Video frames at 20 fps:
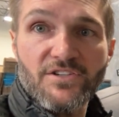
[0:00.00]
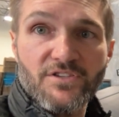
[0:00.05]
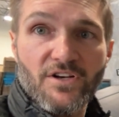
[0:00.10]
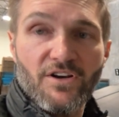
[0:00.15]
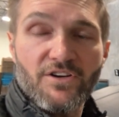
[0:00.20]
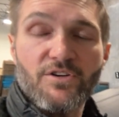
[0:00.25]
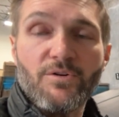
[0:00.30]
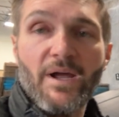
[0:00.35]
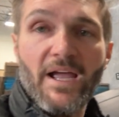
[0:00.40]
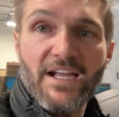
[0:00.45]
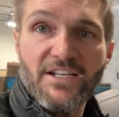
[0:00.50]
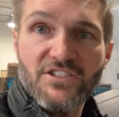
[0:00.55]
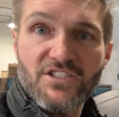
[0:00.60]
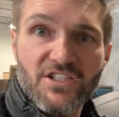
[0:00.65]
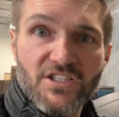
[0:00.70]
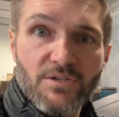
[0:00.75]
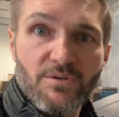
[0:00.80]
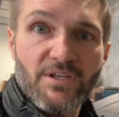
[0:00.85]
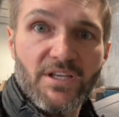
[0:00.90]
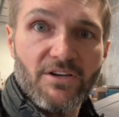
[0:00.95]
at our new HQ
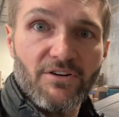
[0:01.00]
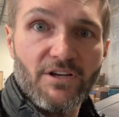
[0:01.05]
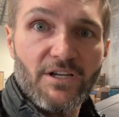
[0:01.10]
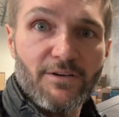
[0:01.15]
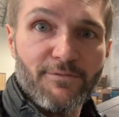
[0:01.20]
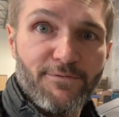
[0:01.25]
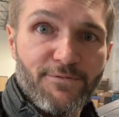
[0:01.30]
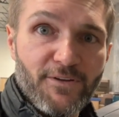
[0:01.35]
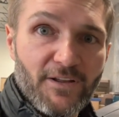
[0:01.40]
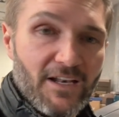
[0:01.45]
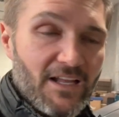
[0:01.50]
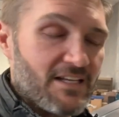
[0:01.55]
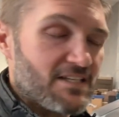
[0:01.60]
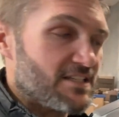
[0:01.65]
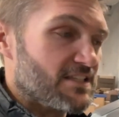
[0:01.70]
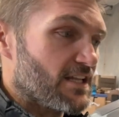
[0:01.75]
here in Phoenix.